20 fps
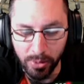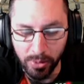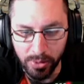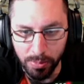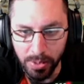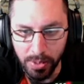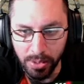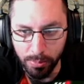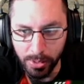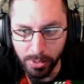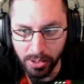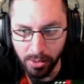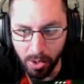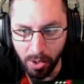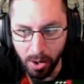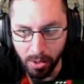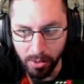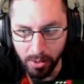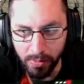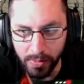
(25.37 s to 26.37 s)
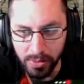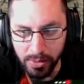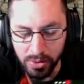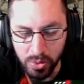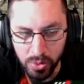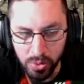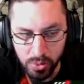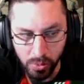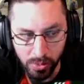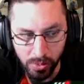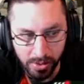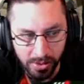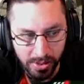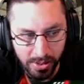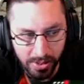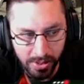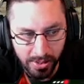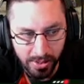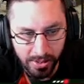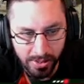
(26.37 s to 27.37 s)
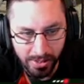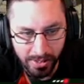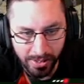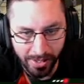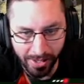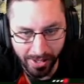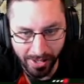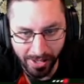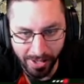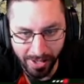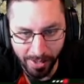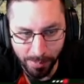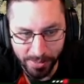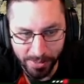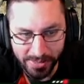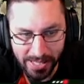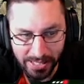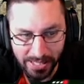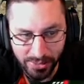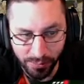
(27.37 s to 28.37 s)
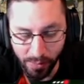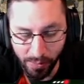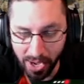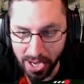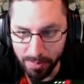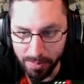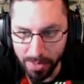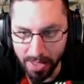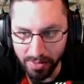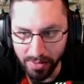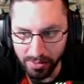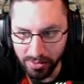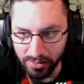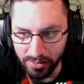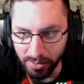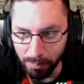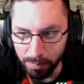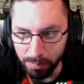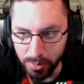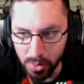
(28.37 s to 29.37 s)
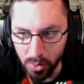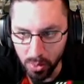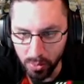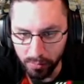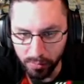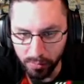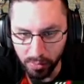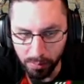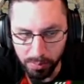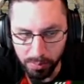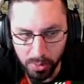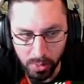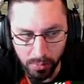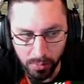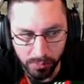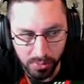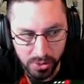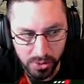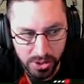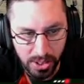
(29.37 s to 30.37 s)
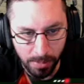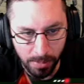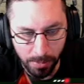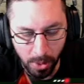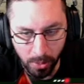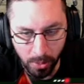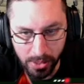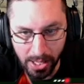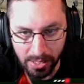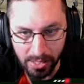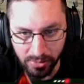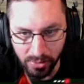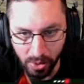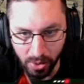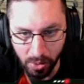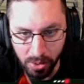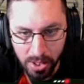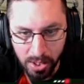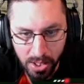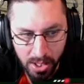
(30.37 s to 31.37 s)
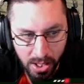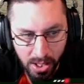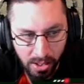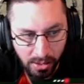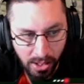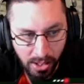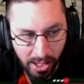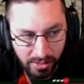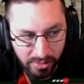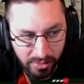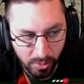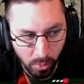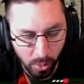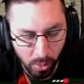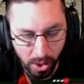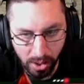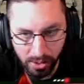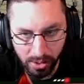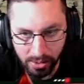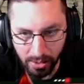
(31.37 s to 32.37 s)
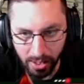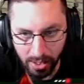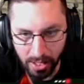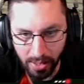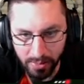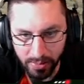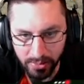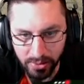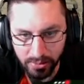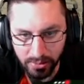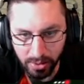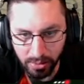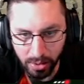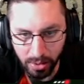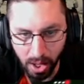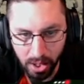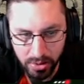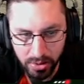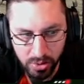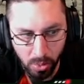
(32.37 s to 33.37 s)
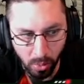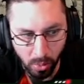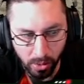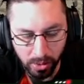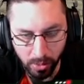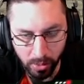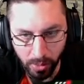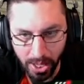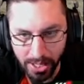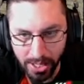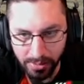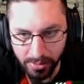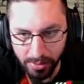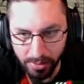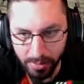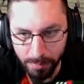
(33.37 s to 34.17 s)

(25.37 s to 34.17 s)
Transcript: gonna be a little bit longer than usual. But that's fine, man. This is a beautiful, beautiful ship. Okay, so lots of work. This is a large core, correct?